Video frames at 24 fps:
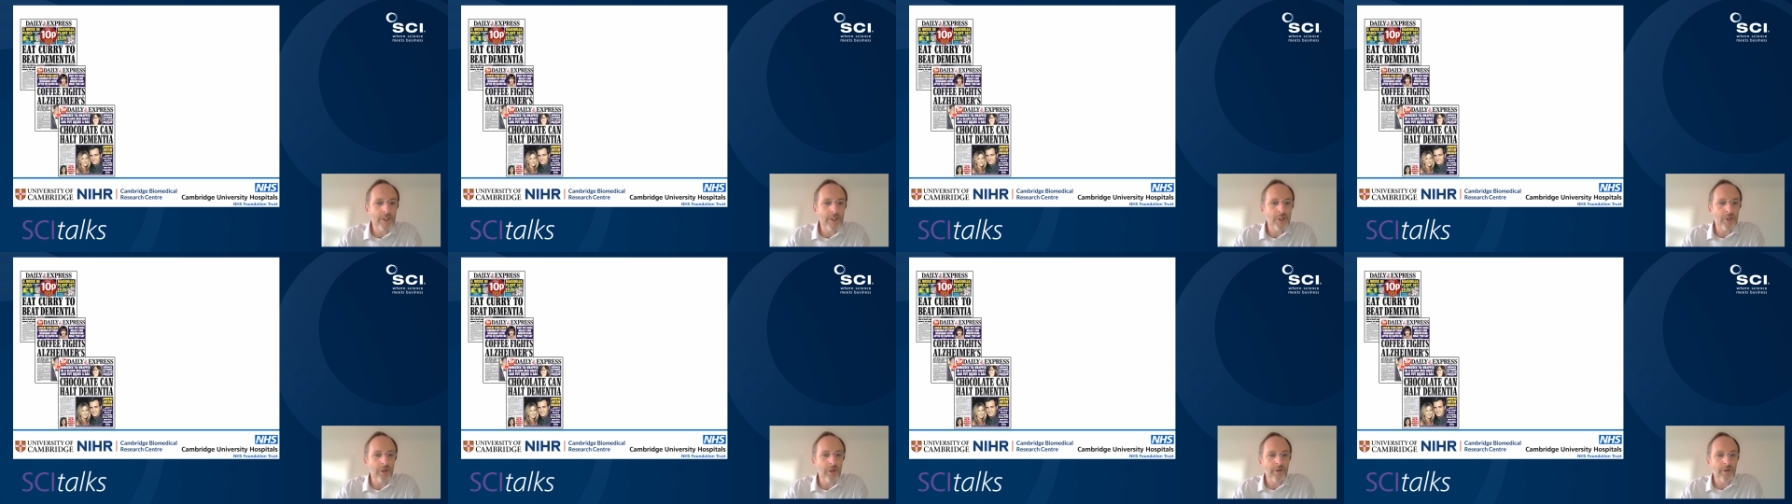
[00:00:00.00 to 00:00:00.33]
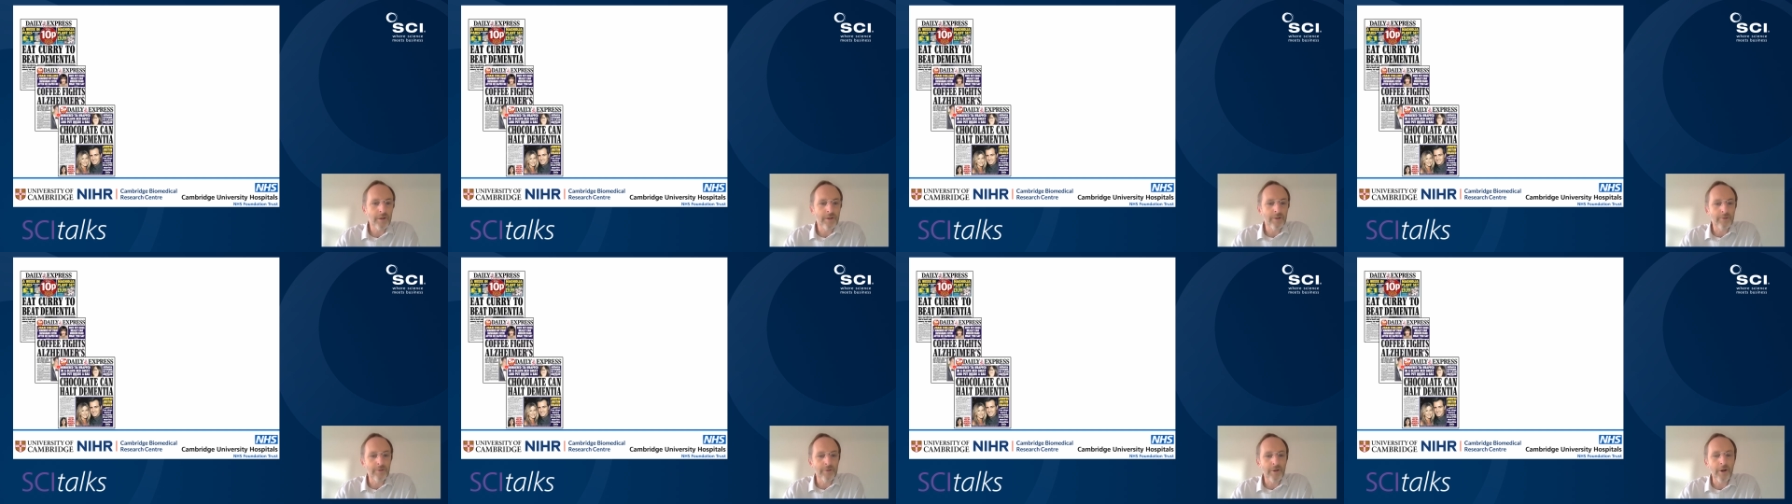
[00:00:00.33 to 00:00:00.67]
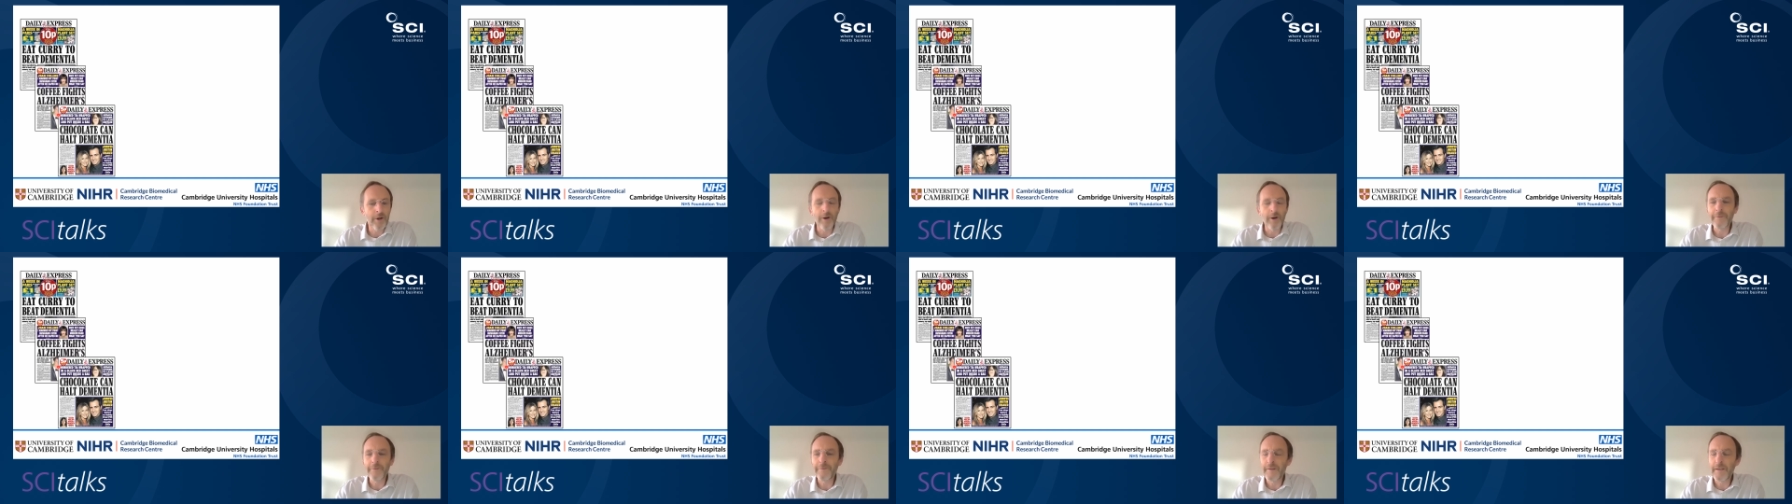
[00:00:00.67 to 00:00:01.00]
chocolate or
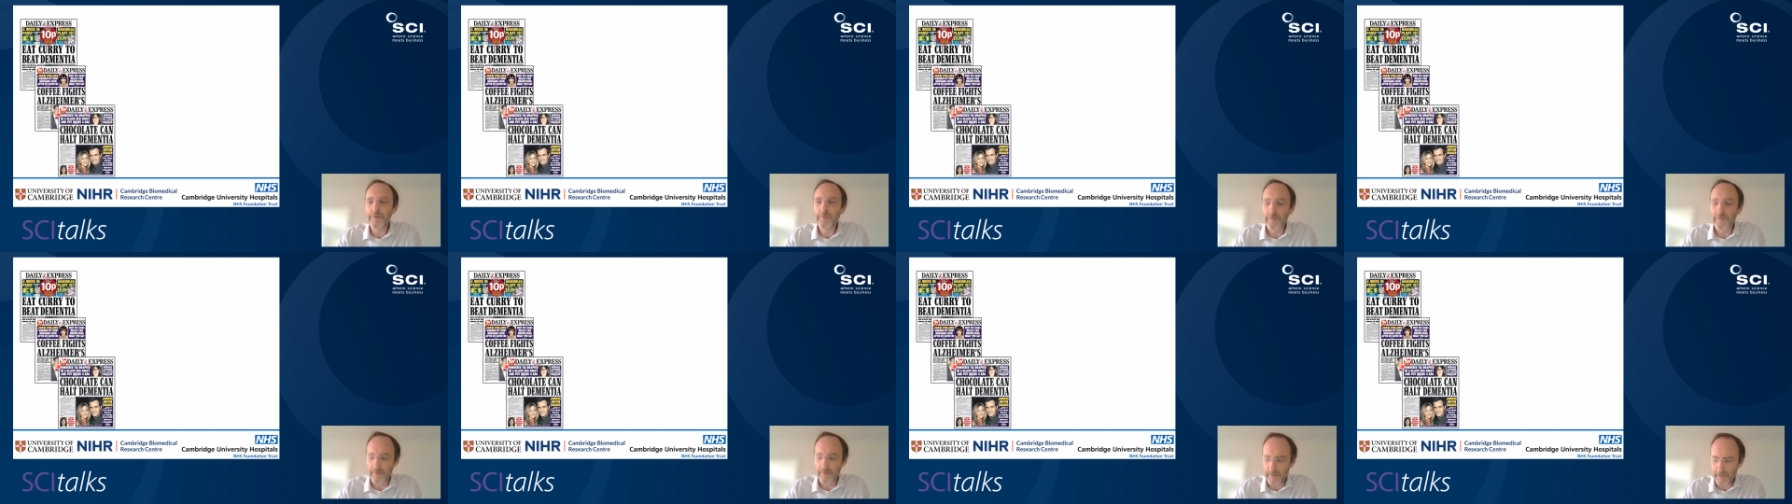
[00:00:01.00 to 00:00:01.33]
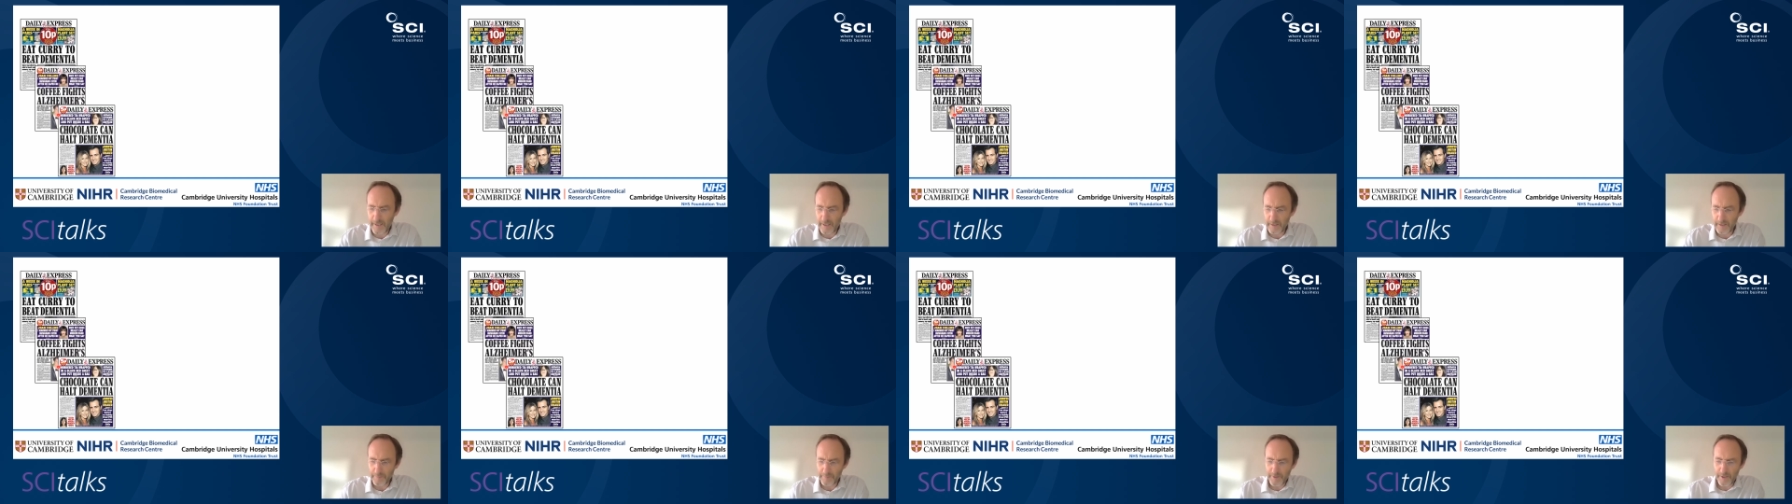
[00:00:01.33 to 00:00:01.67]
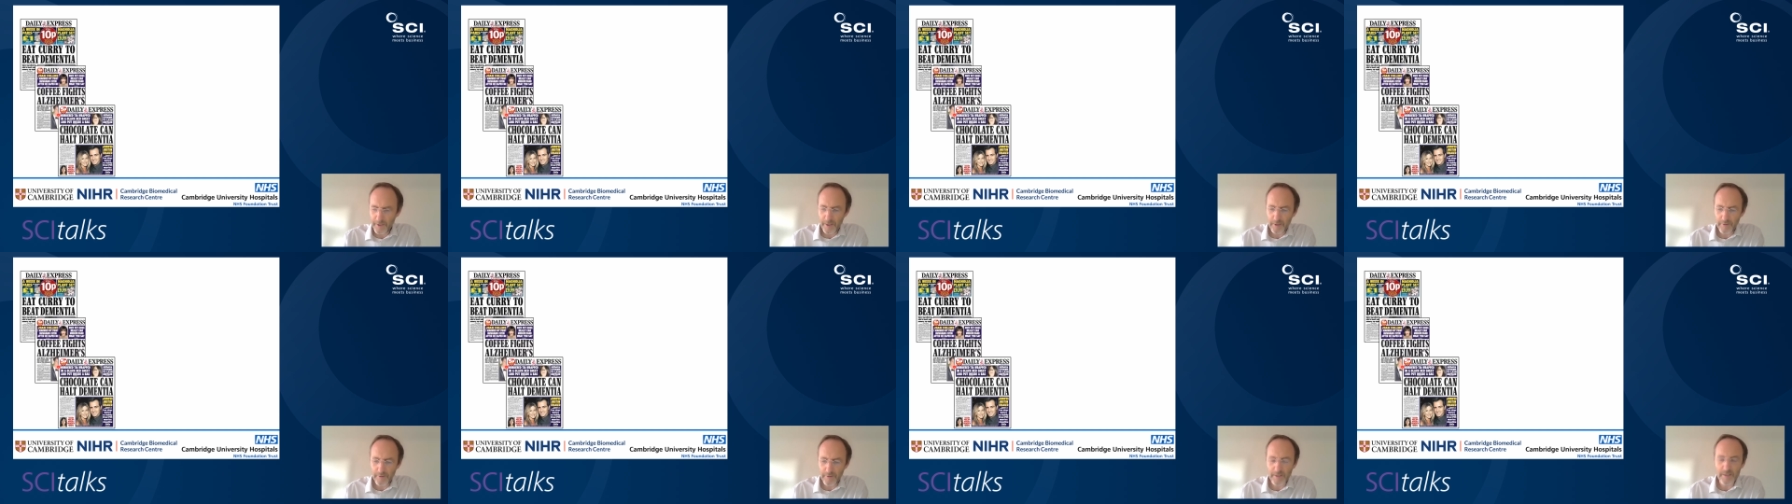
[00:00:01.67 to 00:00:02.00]
coffee will help
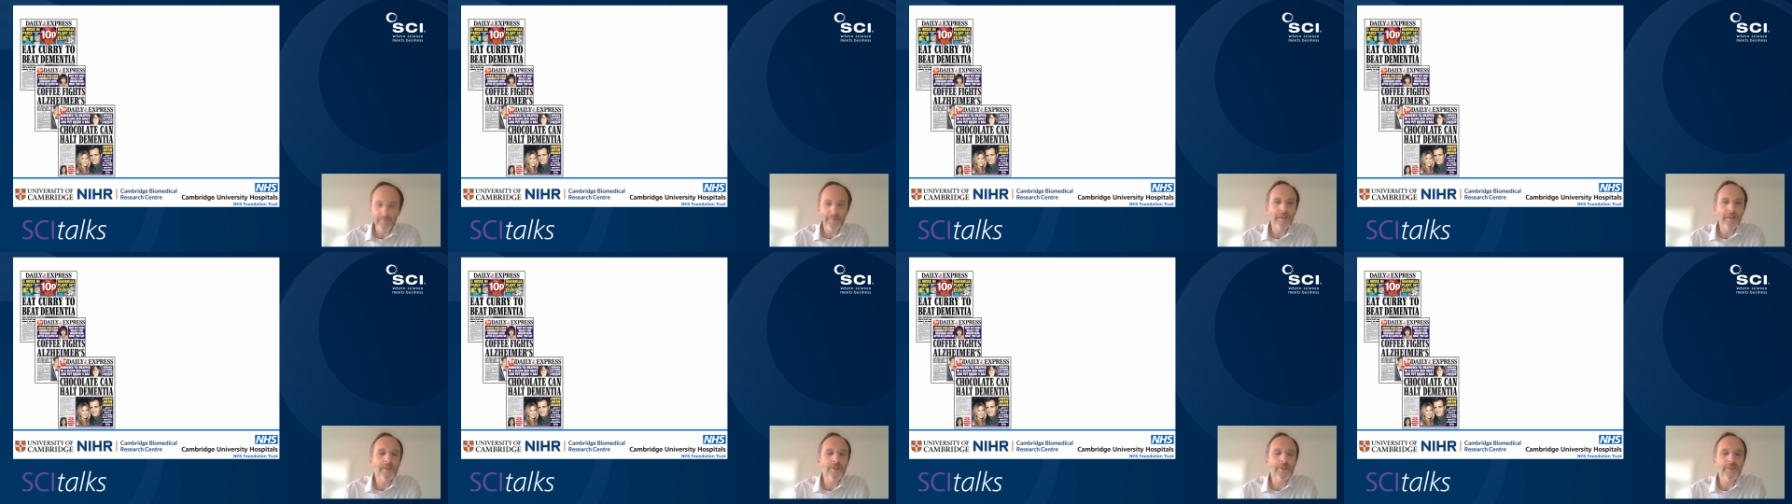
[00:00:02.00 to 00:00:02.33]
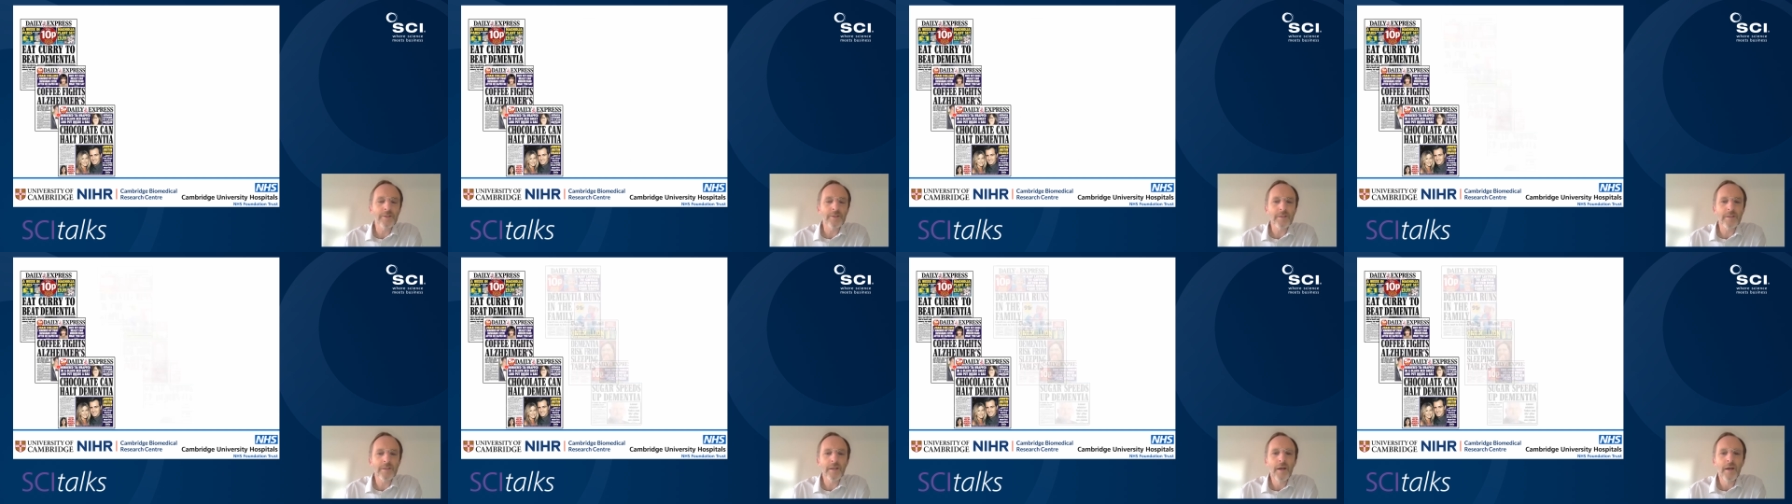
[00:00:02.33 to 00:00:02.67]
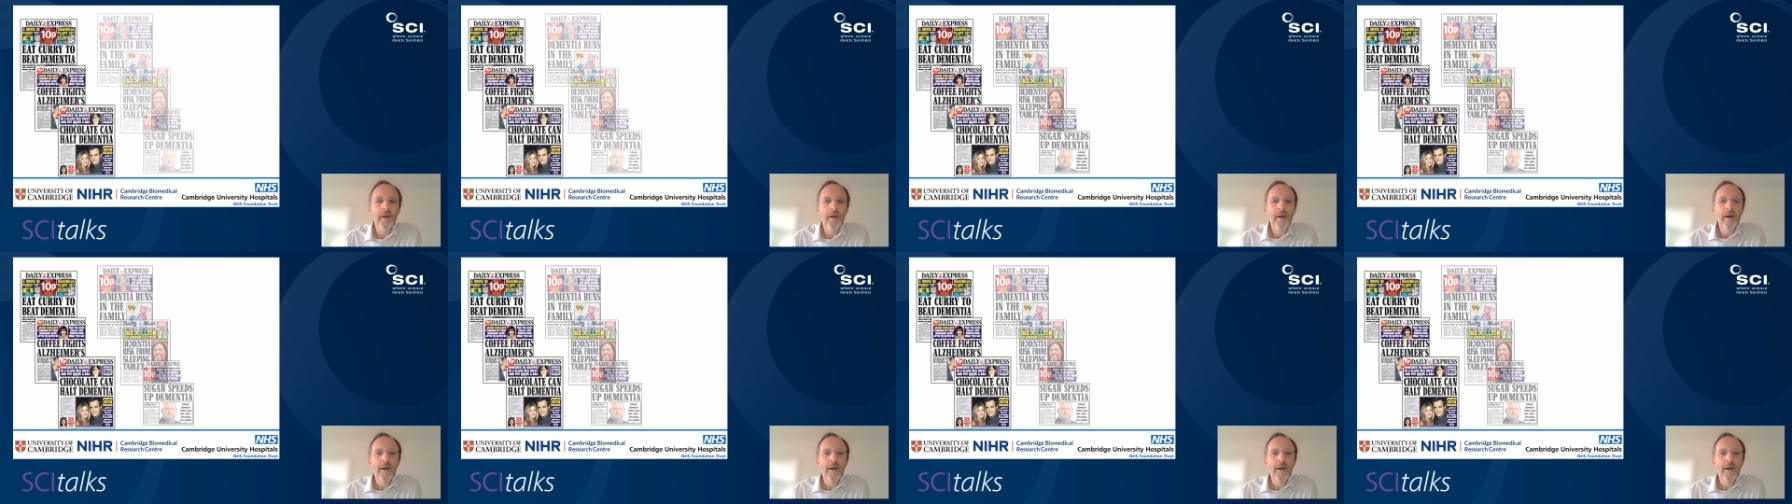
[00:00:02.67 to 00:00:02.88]
cure our dementias.